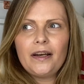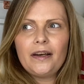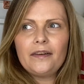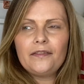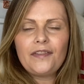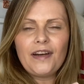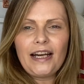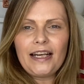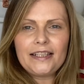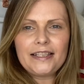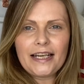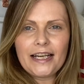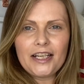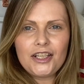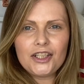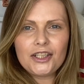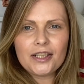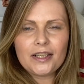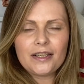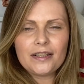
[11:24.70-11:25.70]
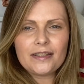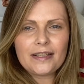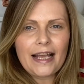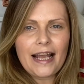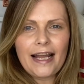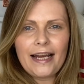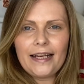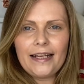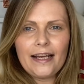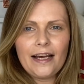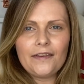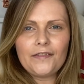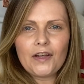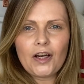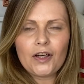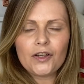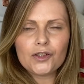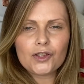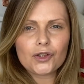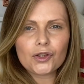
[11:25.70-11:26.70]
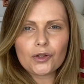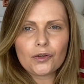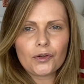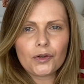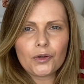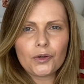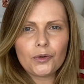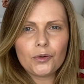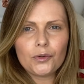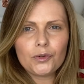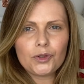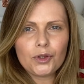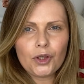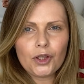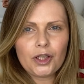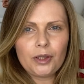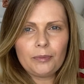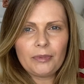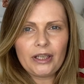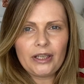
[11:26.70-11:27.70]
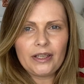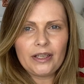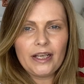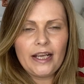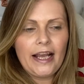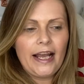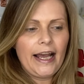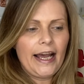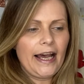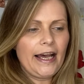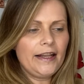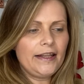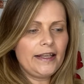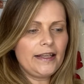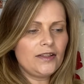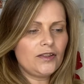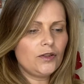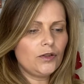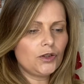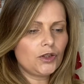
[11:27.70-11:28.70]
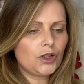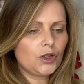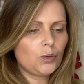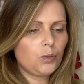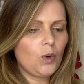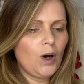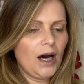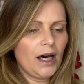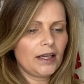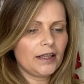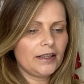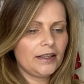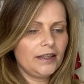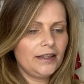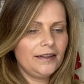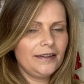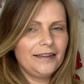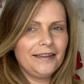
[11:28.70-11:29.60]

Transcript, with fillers: validation as any other historical document. And it's not just one,